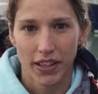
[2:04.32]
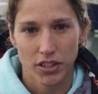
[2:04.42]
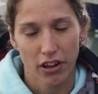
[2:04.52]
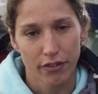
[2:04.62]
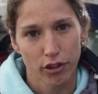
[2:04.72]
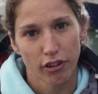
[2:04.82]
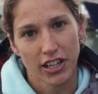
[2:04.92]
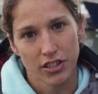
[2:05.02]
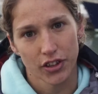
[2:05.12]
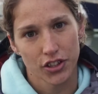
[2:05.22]
it's great for a range
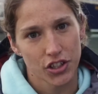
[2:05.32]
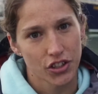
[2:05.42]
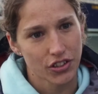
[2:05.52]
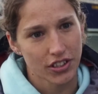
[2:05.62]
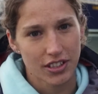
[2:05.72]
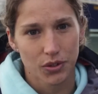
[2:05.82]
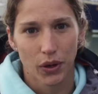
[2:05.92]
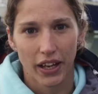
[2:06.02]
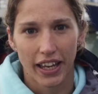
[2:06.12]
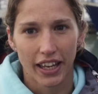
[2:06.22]
of our students because it's quite
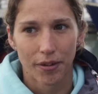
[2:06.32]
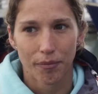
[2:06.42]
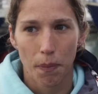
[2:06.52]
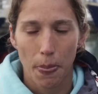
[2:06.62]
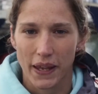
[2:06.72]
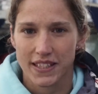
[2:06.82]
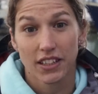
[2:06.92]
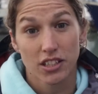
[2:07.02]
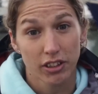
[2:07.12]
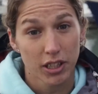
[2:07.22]
a, um, a, sensory